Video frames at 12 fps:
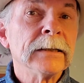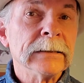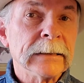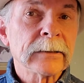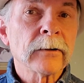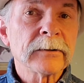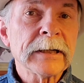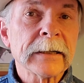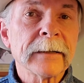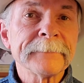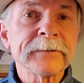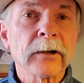Zero
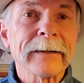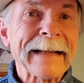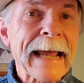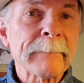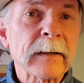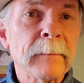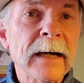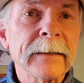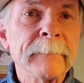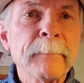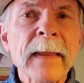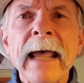tariffs on lamb and
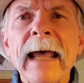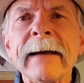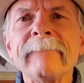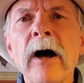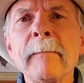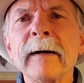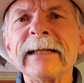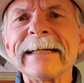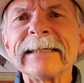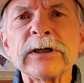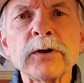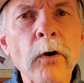mutton have all but
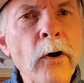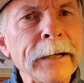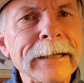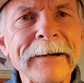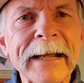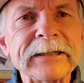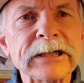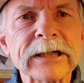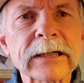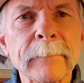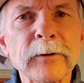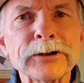destroyed our
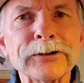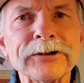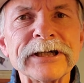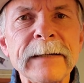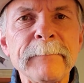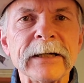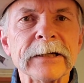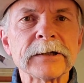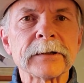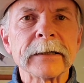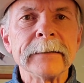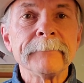nation's commercial sheep
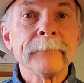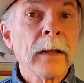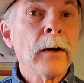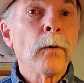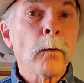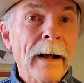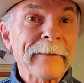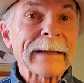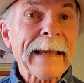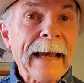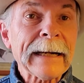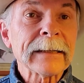industry. While the
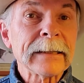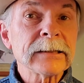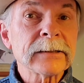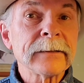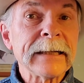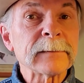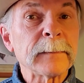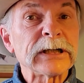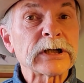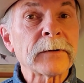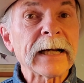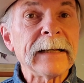cattle industry has been
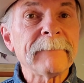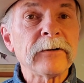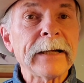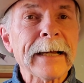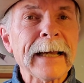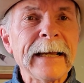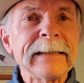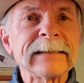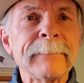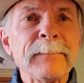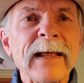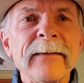shrinking for
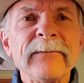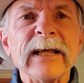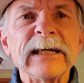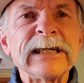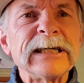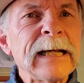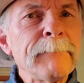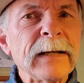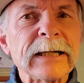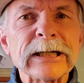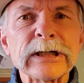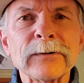decades, the sheep
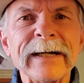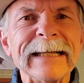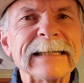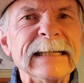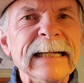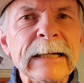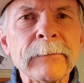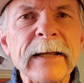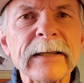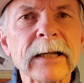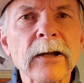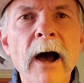industry is nearing
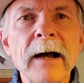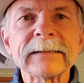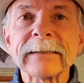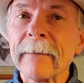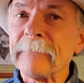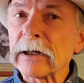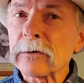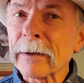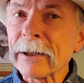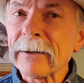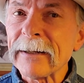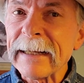the loss of the
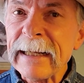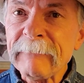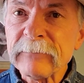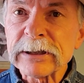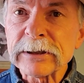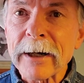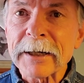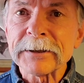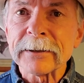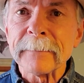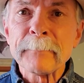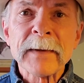critical
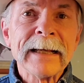infrastructure